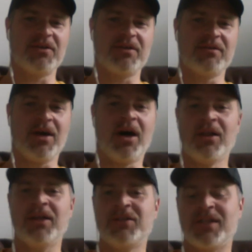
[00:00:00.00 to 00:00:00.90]

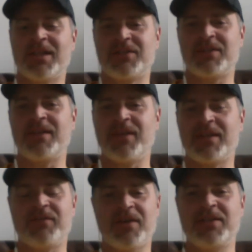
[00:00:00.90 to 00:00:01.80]
knowledge, let's say
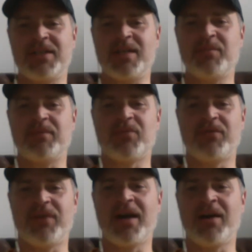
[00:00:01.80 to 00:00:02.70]
that's very deep and
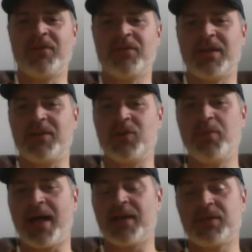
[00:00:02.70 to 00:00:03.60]
profound, and you
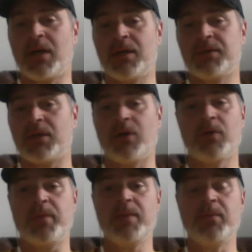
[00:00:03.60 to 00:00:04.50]
pass it on to other
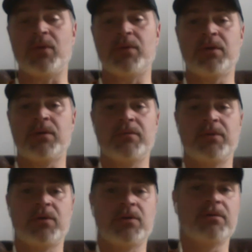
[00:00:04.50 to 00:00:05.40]
people, your
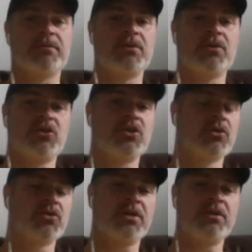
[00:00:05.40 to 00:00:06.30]
your your
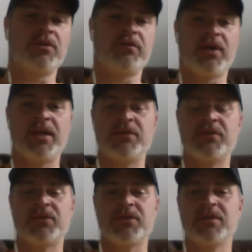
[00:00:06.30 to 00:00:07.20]
children, your
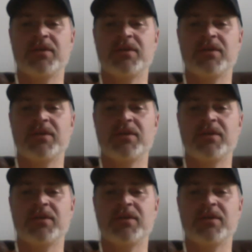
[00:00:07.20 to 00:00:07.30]
friends.